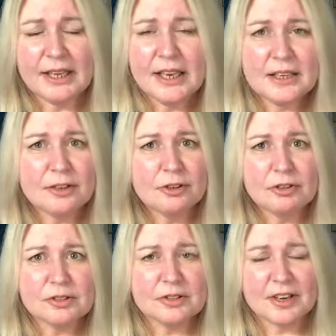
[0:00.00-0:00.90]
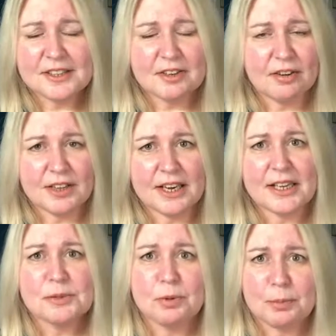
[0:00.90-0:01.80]
in not necessarily the
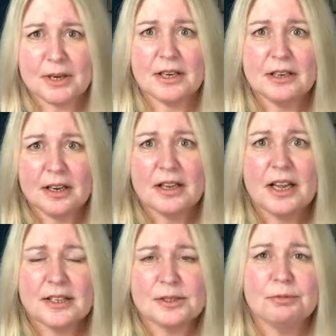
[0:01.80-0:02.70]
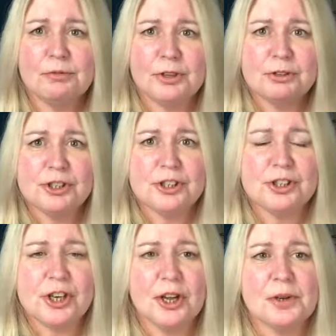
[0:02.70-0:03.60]
next one, but in some future
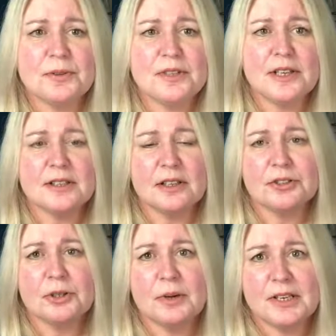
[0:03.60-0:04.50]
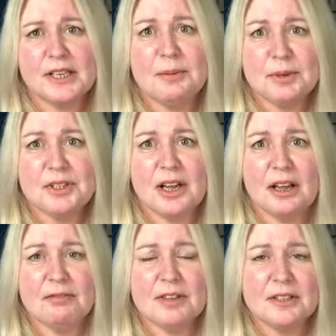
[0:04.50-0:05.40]
shows, is I'll do a deeper
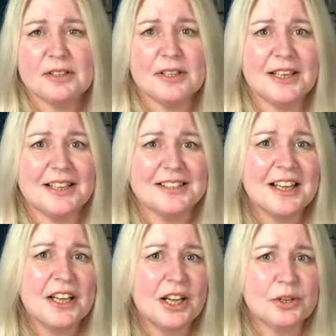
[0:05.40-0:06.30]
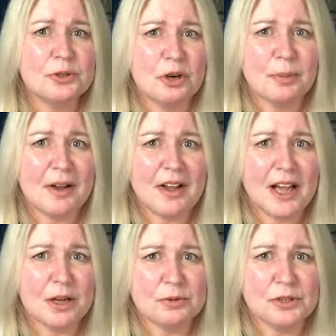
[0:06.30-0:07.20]
dive into these and talk about
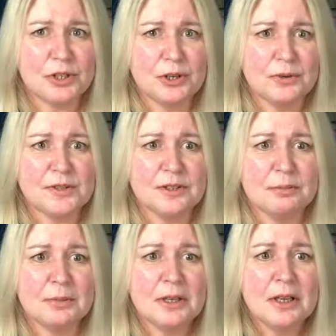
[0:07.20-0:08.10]
how to use them.